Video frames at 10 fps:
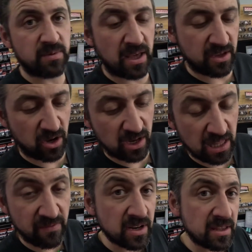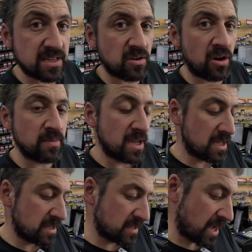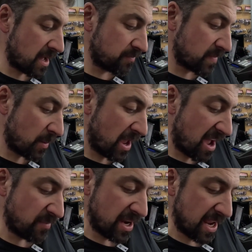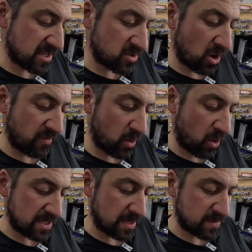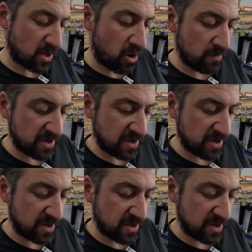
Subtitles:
We only got 11 this time, and we have been out of stock for quite some time.